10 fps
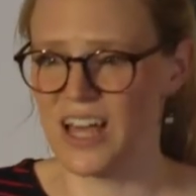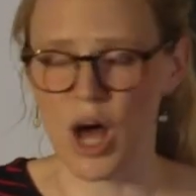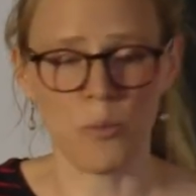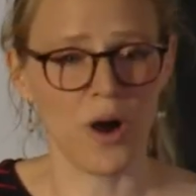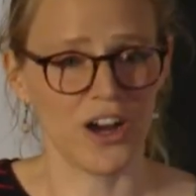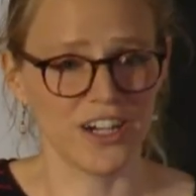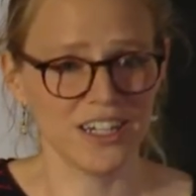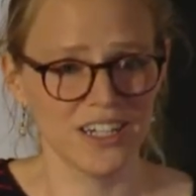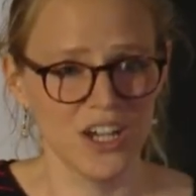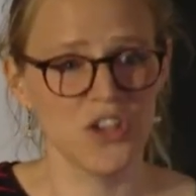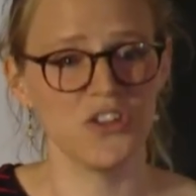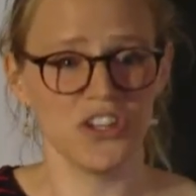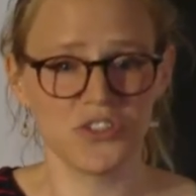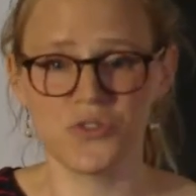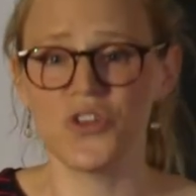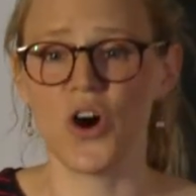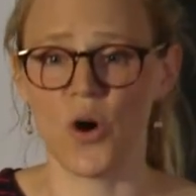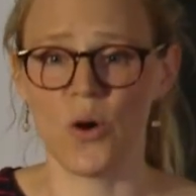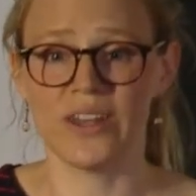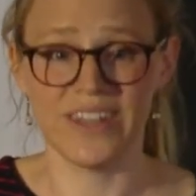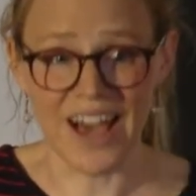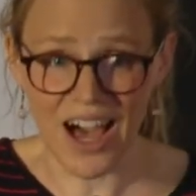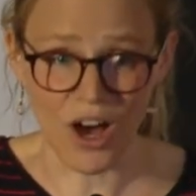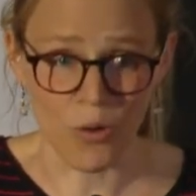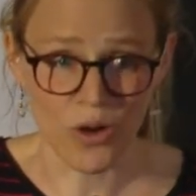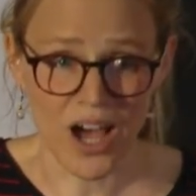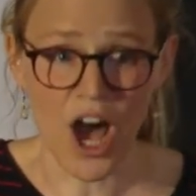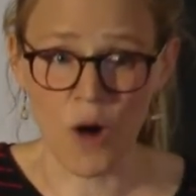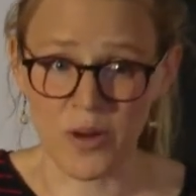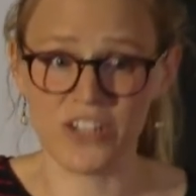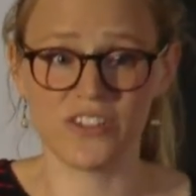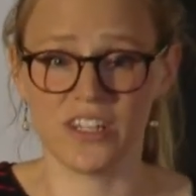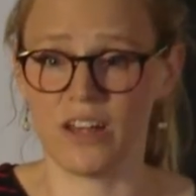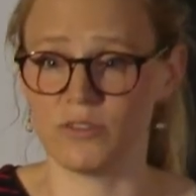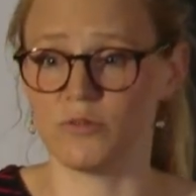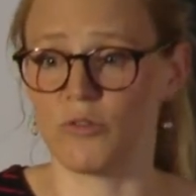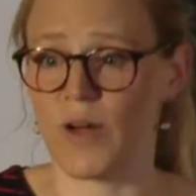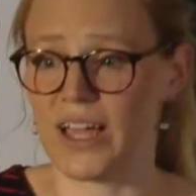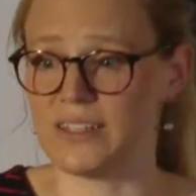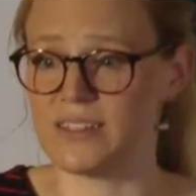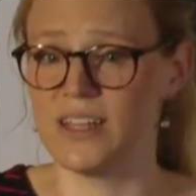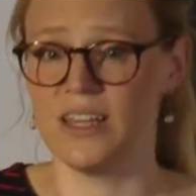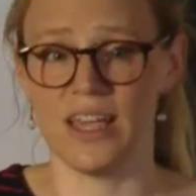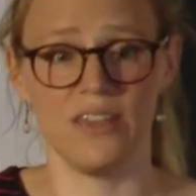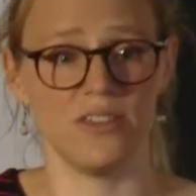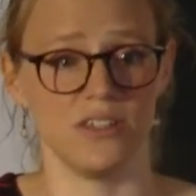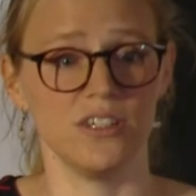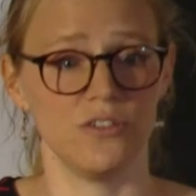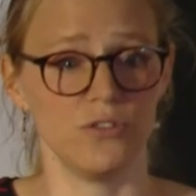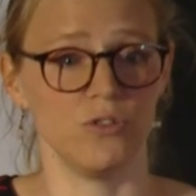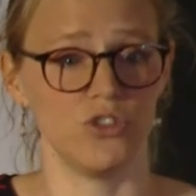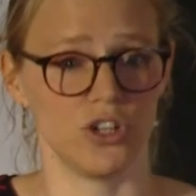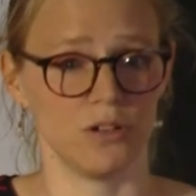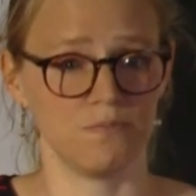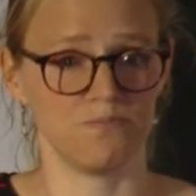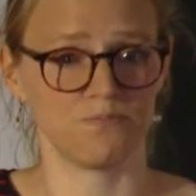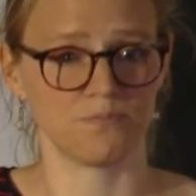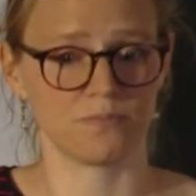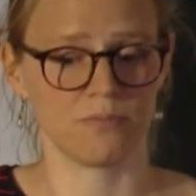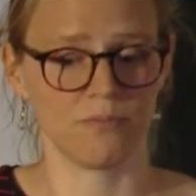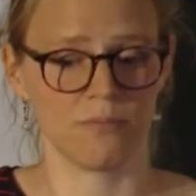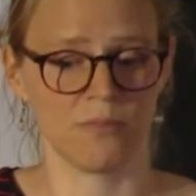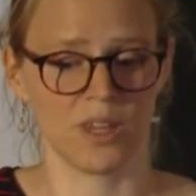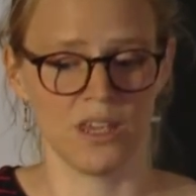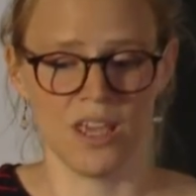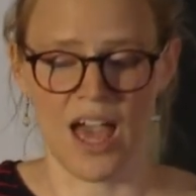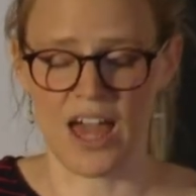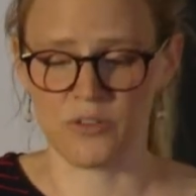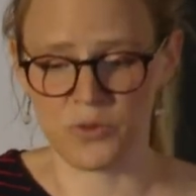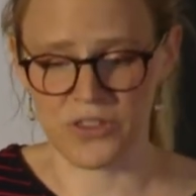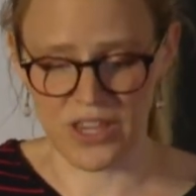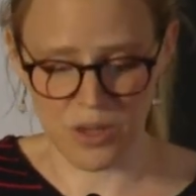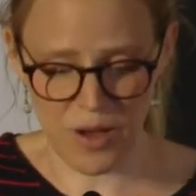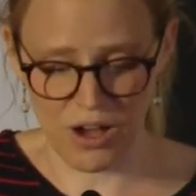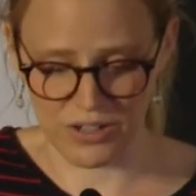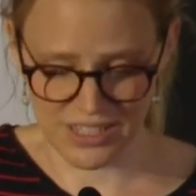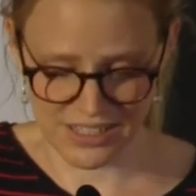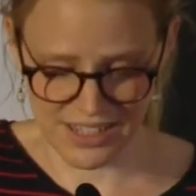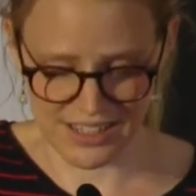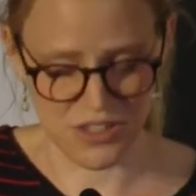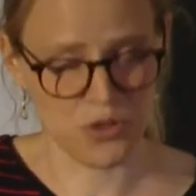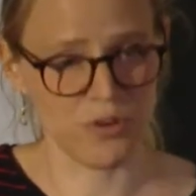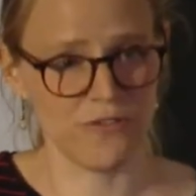a park, you need to know now how much sea level will rise in the near future. And if we think about, is it 3